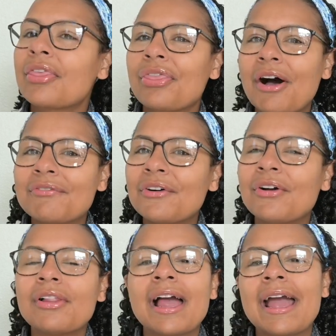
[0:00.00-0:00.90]

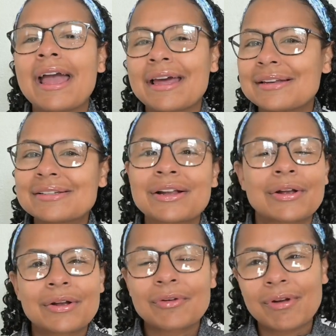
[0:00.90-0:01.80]
thoughtful and
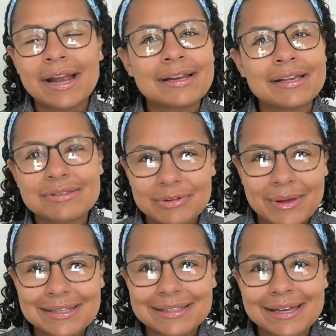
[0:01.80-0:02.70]
great Easter
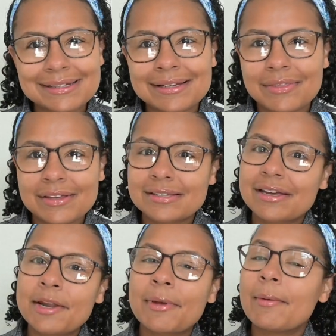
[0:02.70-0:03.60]
basket. This is
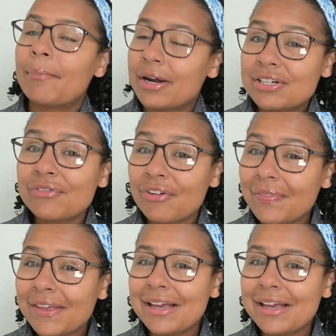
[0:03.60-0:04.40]
gonna be a budget friendly